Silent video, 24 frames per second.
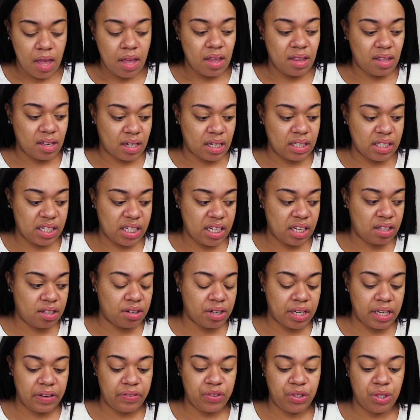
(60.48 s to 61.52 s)
The concealer
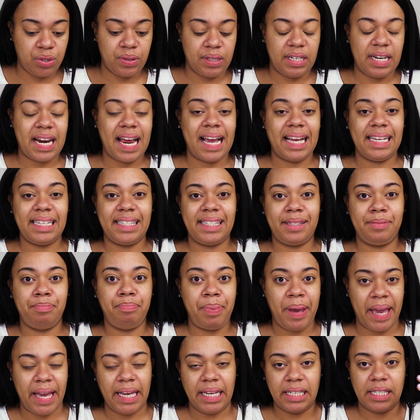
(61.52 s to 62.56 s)
gives you a nice
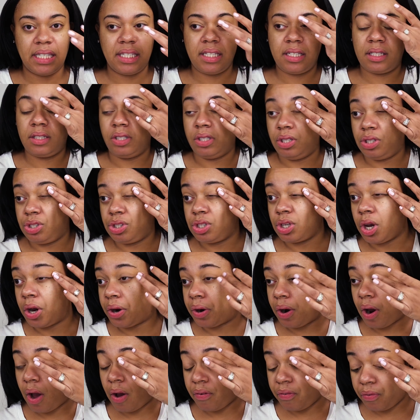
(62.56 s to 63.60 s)
base to
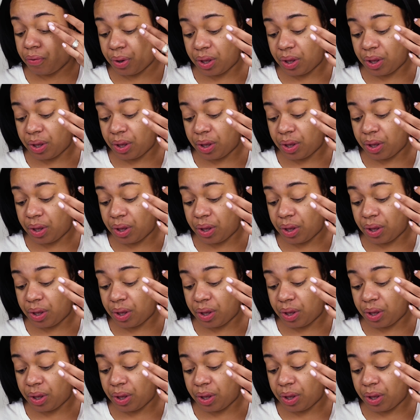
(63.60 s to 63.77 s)
start off